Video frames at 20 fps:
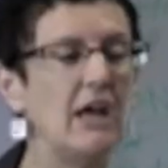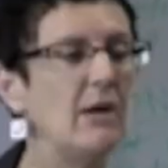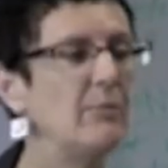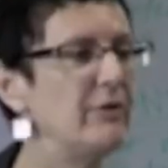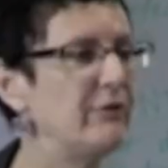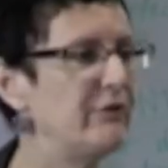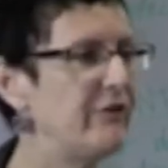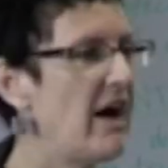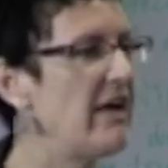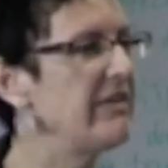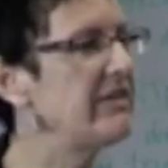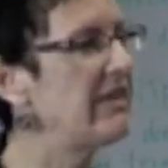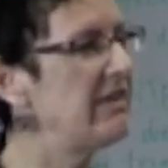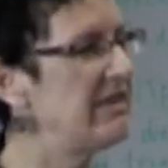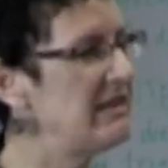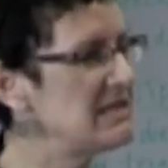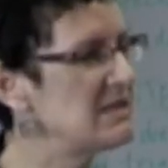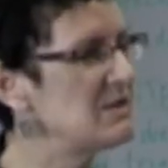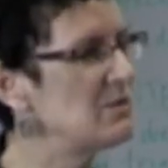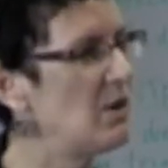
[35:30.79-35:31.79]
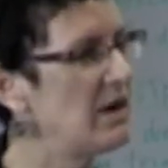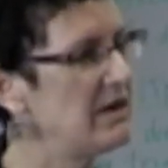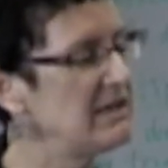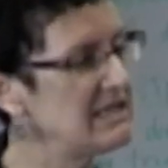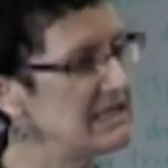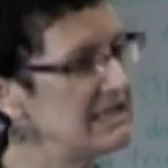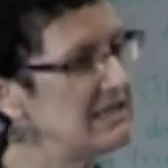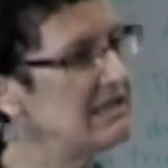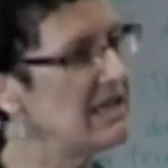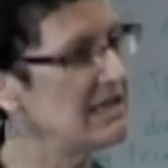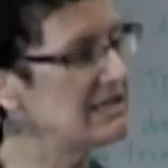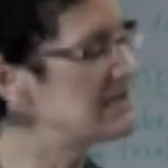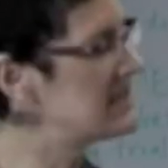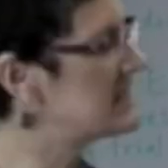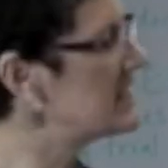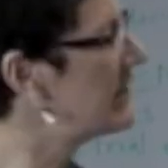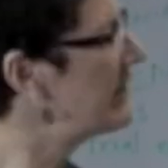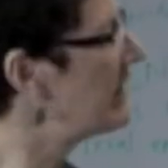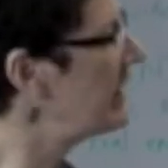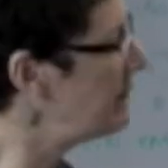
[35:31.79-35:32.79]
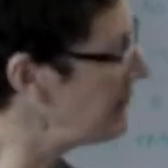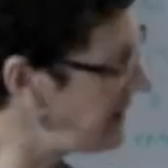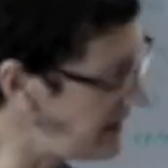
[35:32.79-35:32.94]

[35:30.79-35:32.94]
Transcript: but found that this one didn't necessarily